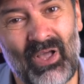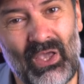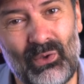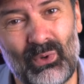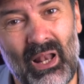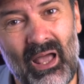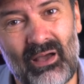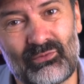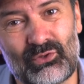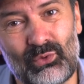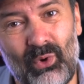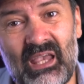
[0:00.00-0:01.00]
you will
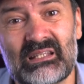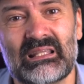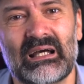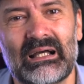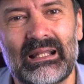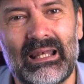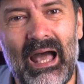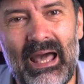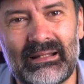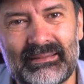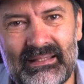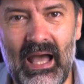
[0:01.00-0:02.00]
have to waste a lot
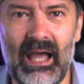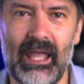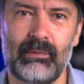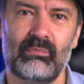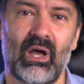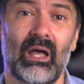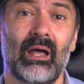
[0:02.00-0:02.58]
of time